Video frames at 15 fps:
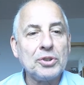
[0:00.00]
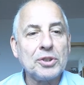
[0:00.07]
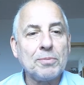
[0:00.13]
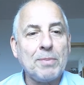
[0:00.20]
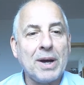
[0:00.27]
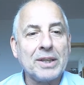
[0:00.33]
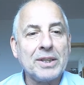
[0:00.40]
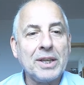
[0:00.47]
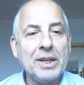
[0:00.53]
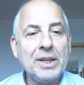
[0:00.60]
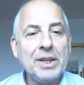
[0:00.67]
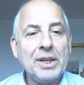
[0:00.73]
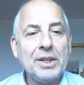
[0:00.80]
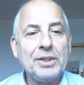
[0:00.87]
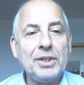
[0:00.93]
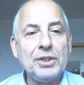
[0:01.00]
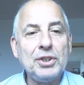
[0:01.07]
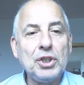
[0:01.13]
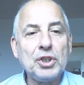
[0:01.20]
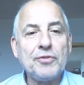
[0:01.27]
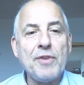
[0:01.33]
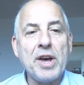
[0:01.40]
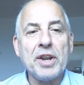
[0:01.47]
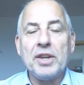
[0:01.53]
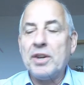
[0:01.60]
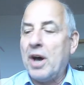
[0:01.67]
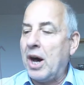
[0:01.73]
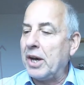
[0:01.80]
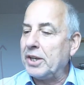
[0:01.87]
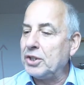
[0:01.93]
But this is very
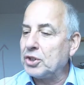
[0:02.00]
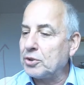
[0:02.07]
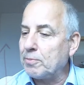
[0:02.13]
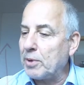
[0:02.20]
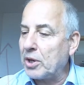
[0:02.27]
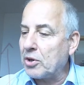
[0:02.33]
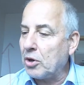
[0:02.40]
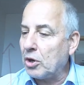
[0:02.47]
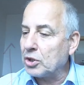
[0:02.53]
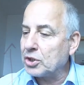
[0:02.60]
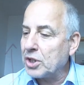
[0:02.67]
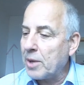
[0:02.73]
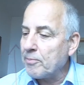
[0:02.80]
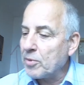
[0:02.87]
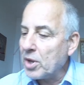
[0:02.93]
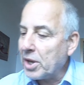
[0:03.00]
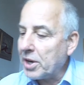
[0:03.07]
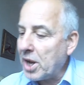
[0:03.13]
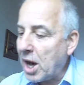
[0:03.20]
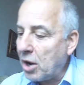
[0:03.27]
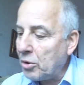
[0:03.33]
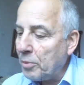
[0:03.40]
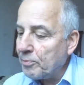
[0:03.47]
nice, because now